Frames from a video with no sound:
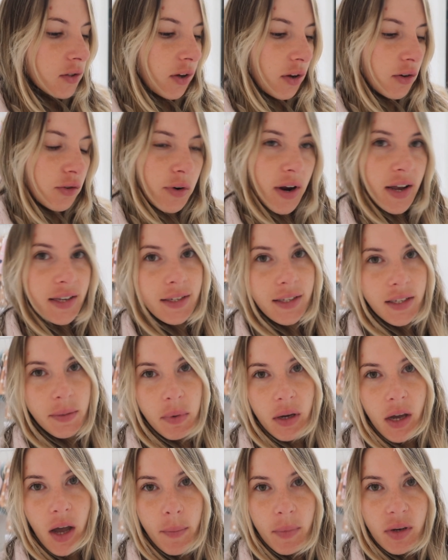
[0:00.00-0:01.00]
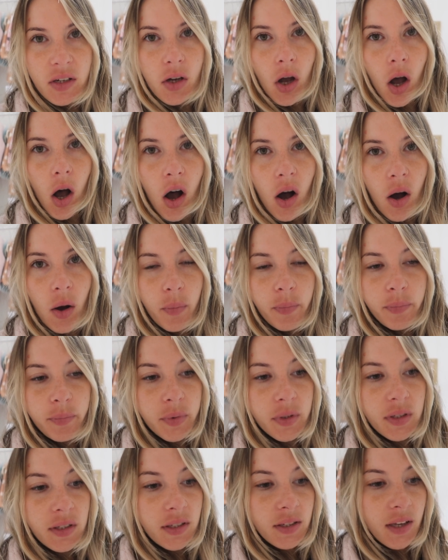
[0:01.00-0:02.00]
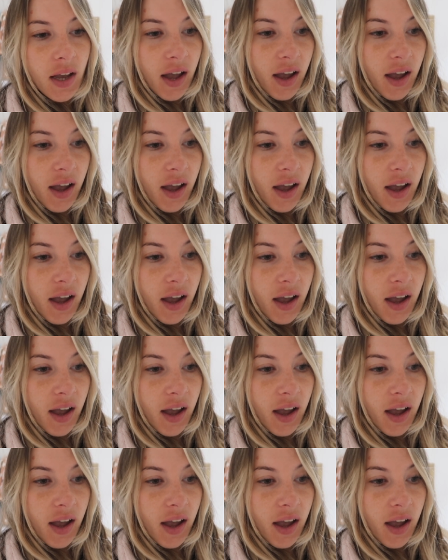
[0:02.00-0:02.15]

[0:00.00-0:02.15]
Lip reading: So dresses are becoming tops,